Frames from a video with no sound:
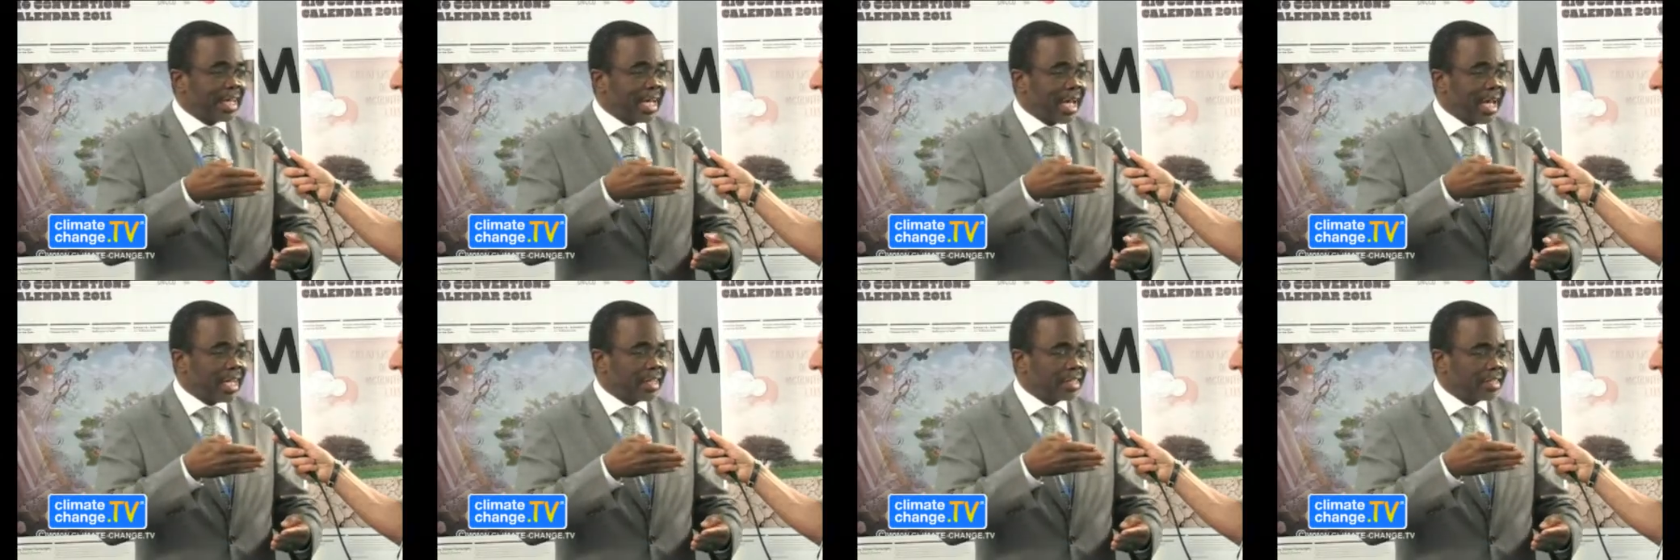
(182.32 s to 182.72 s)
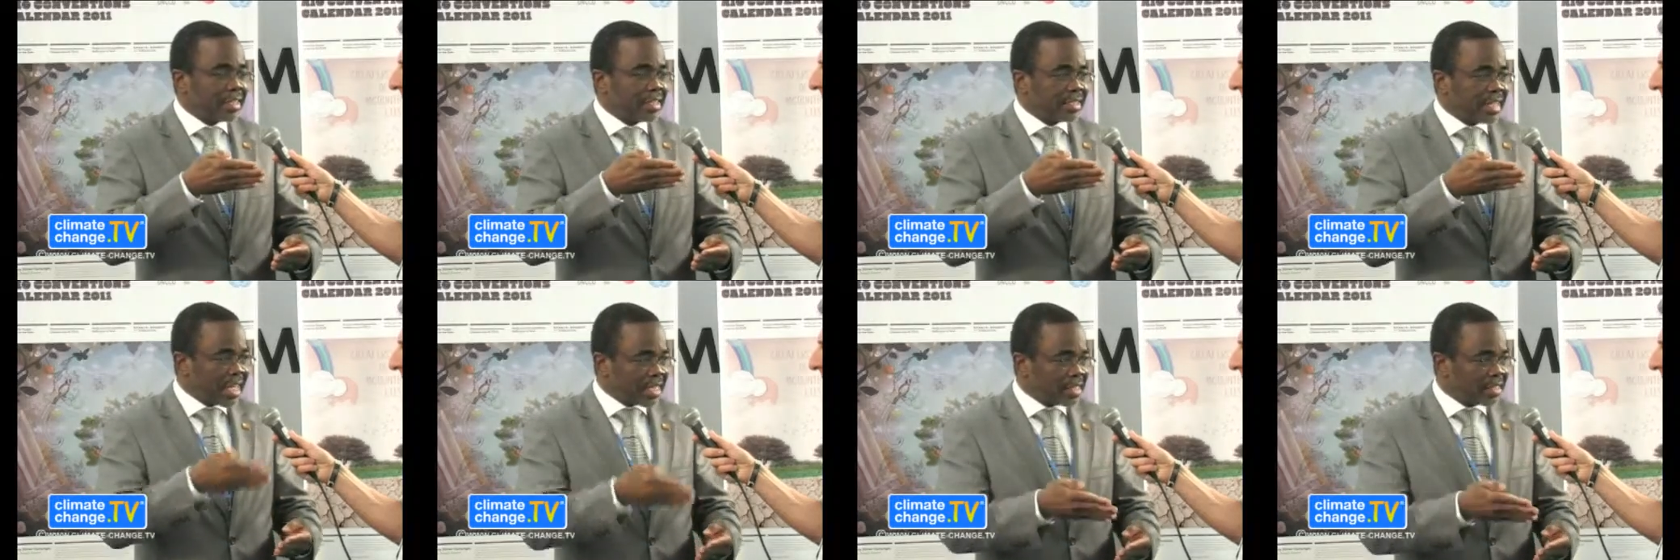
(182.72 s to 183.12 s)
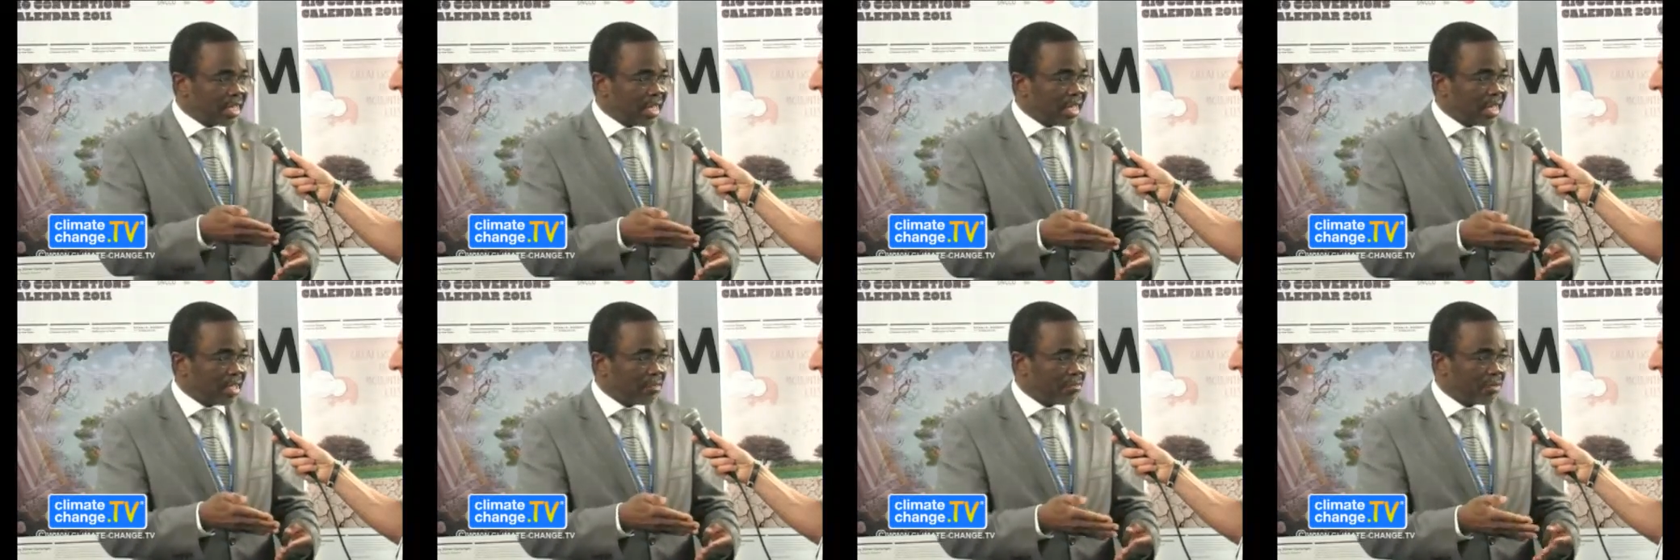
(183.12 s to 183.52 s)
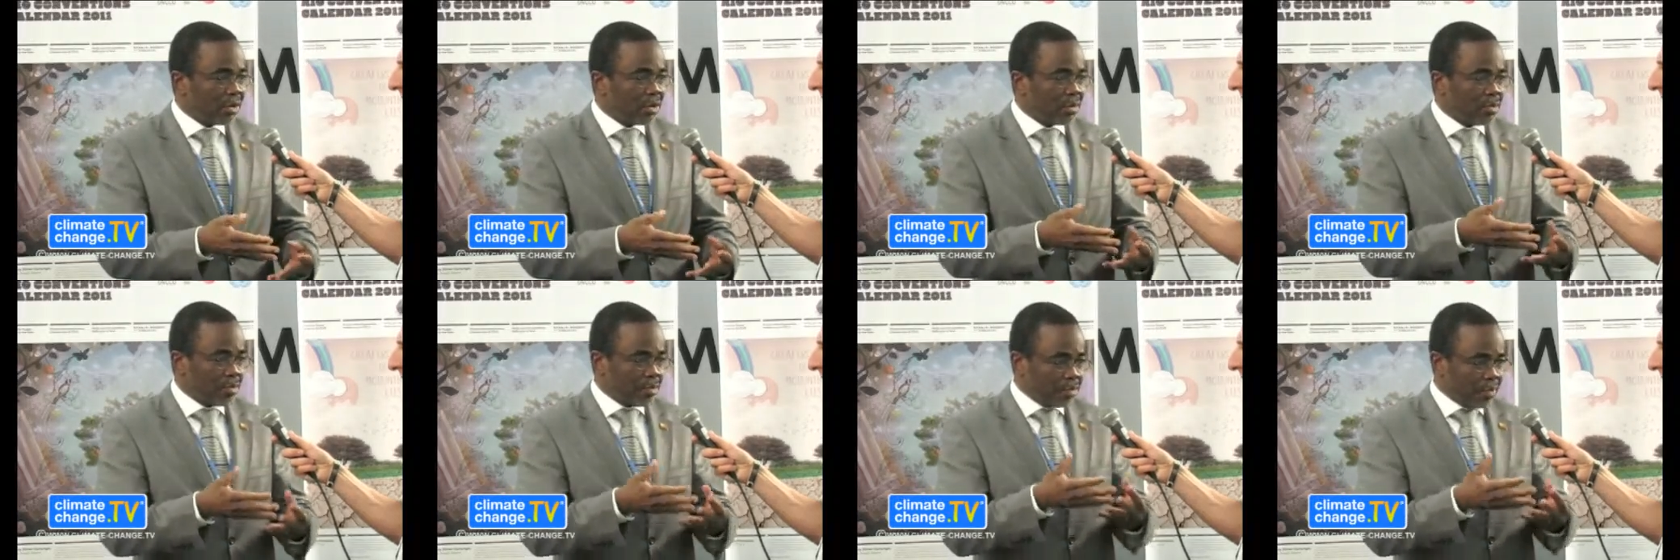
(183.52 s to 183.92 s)
at national
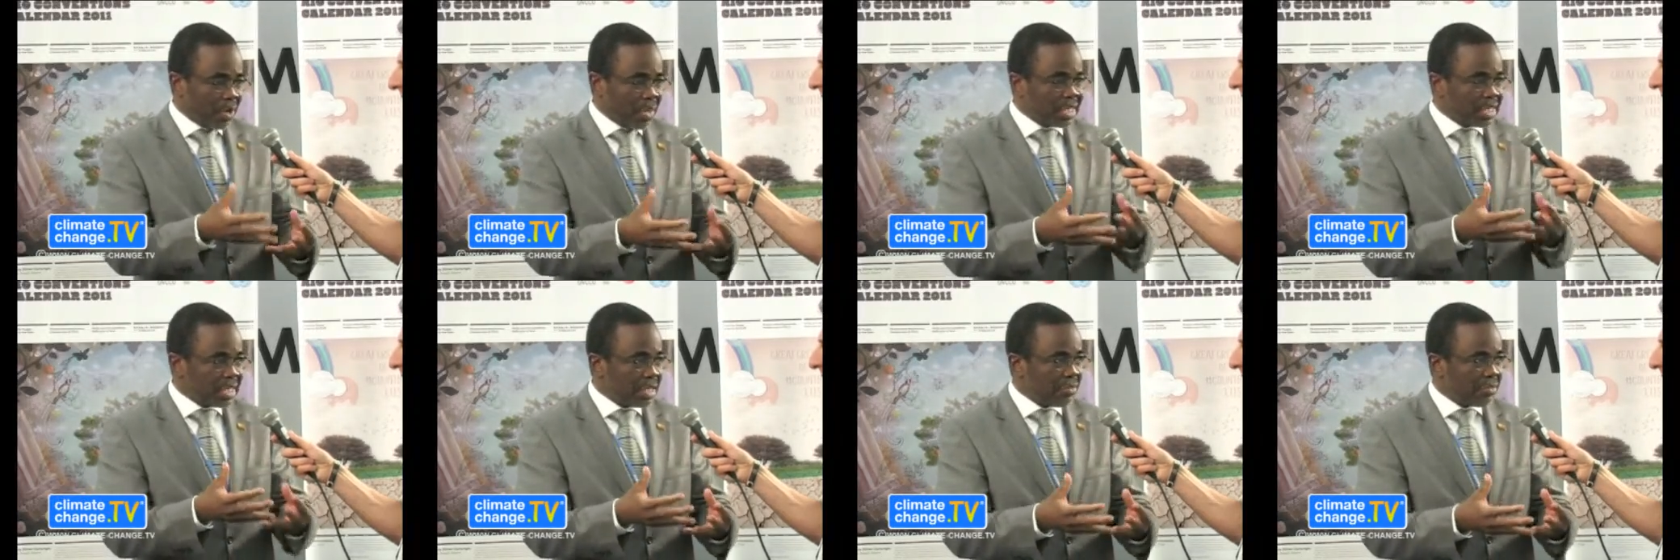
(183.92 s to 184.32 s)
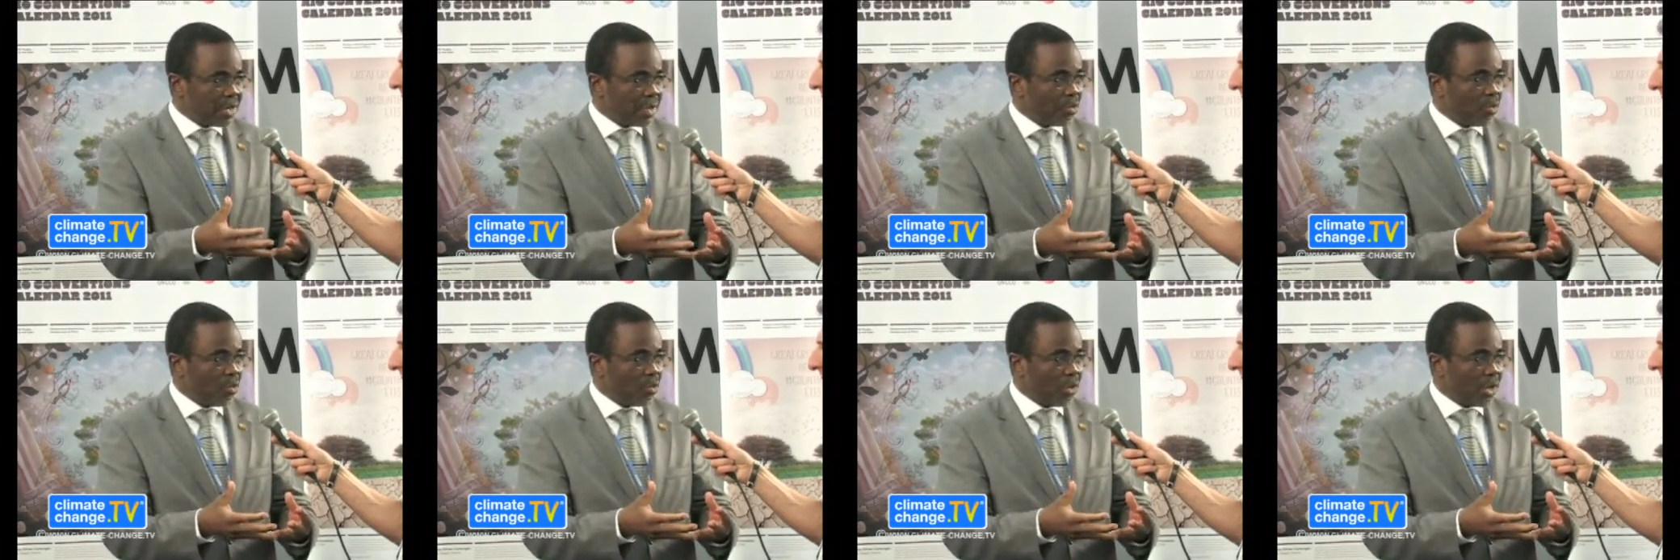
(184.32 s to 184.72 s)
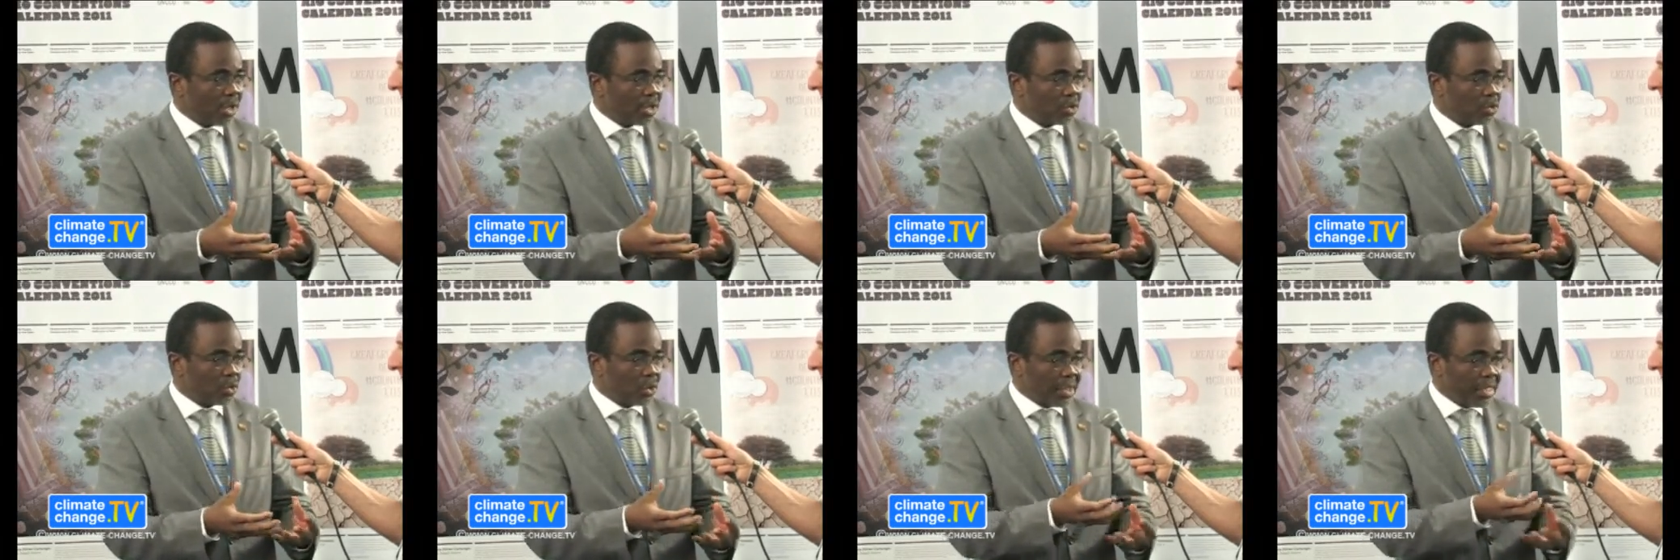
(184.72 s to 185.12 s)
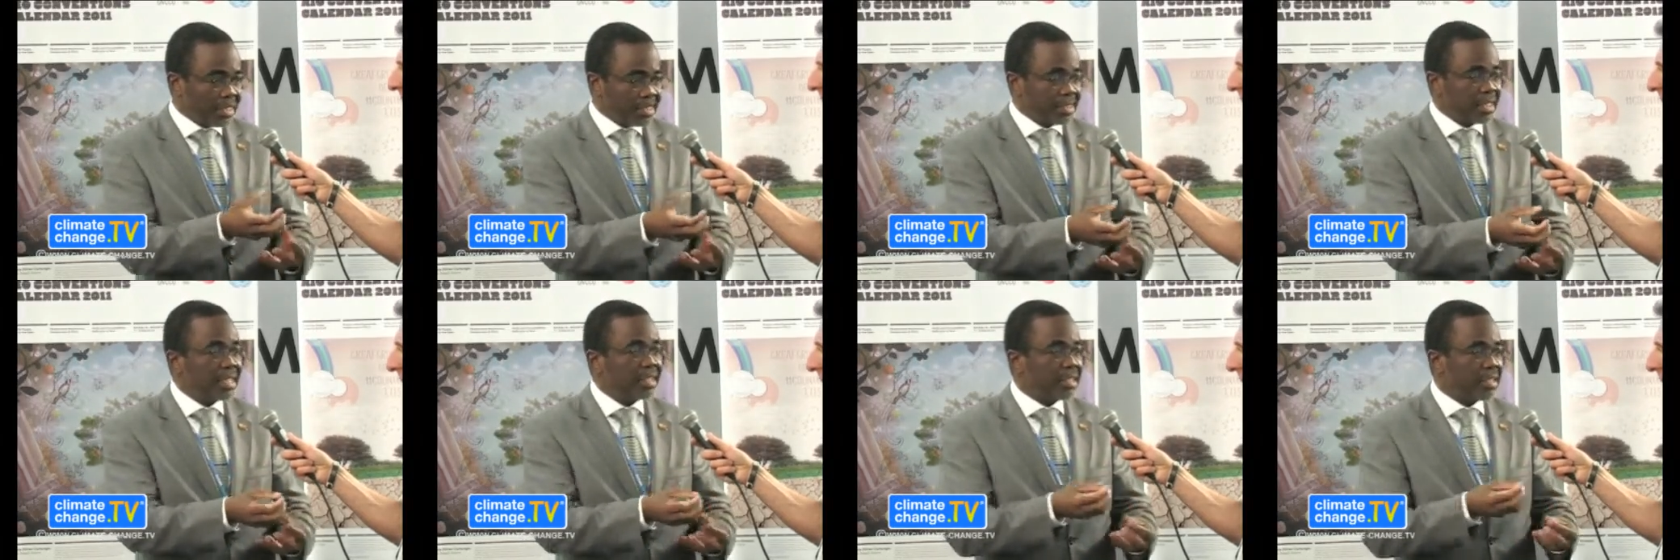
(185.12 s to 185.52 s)
level, policy framework to
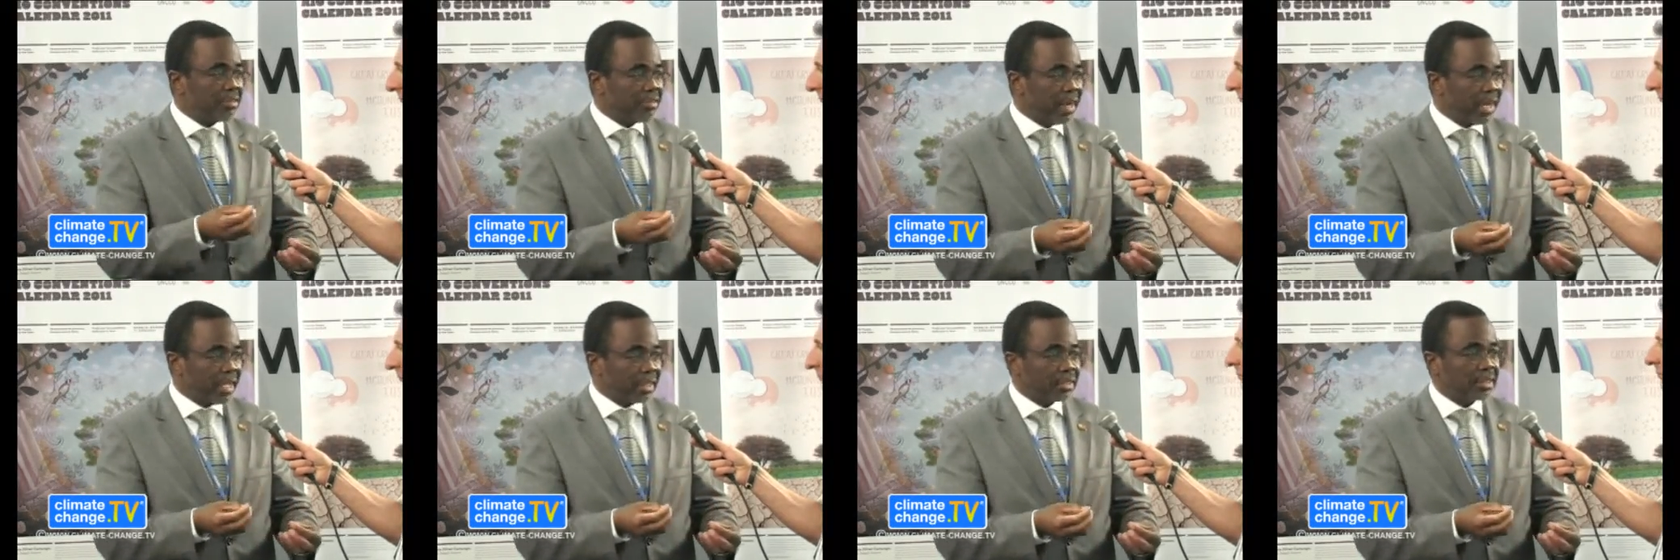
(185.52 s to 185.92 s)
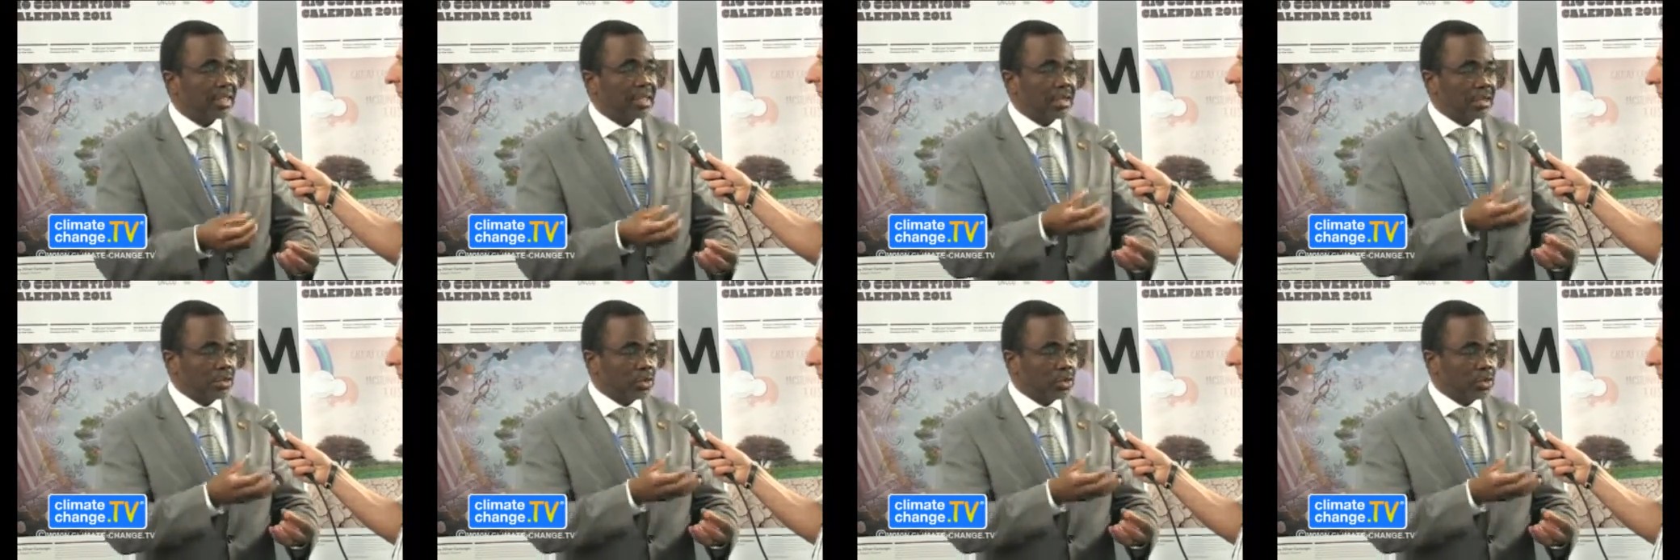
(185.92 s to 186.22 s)
incentivize,